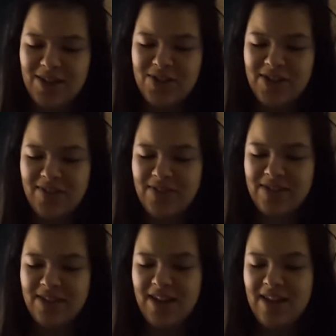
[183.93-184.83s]
I couldn't
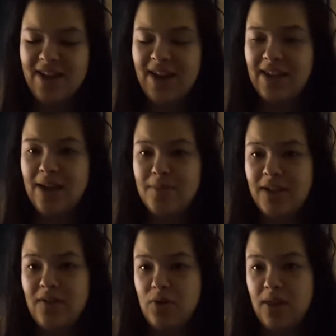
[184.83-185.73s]
even, I can't
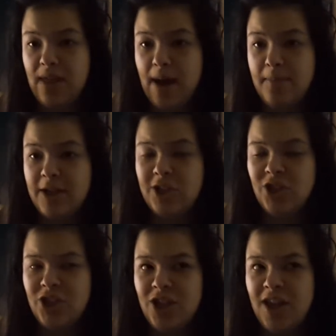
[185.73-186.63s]
believe I read that
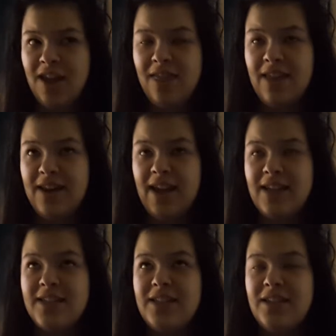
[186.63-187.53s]
much. The
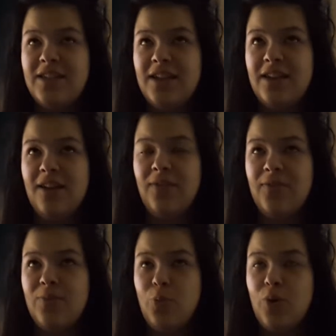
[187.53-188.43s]
next DNF
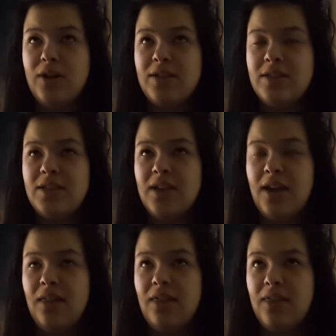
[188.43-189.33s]
was,
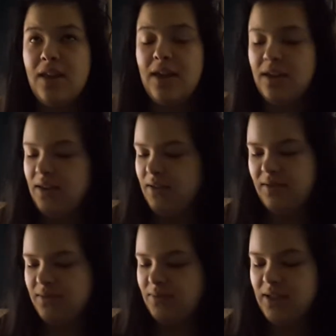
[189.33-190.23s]
I think,
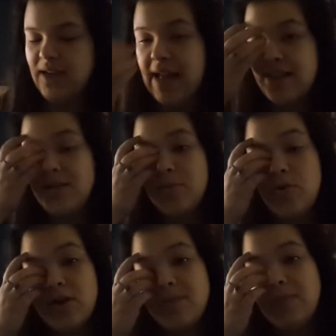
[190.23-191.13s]
Anansi
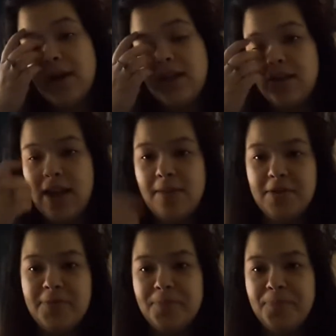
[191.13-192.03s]
Boys by Neil
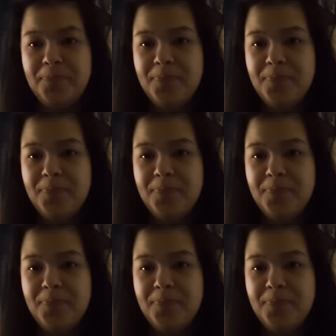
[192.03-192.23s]
Gaiman.